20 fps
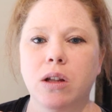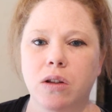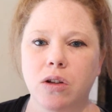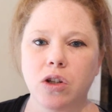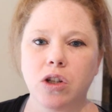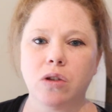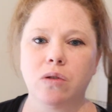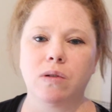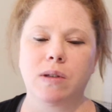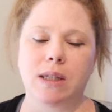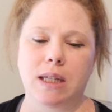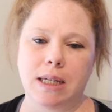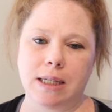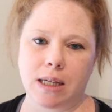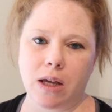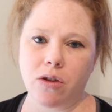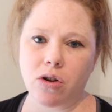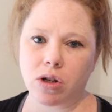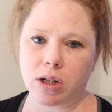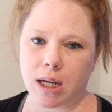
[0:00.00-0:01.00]
use these
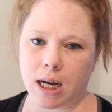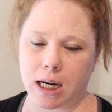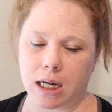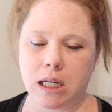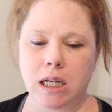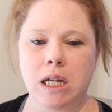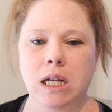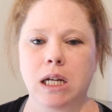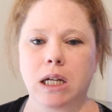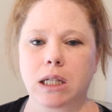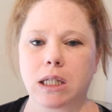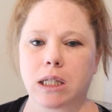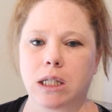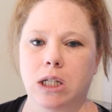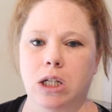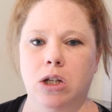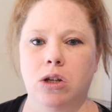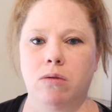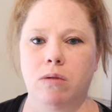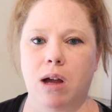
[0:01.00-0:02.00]
other techniques
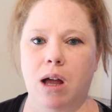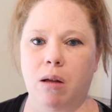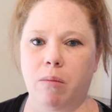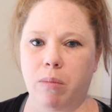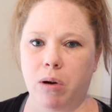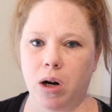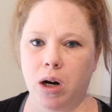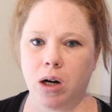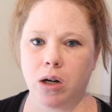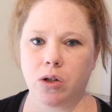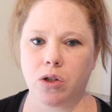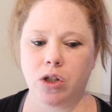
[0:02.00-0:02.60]
to help her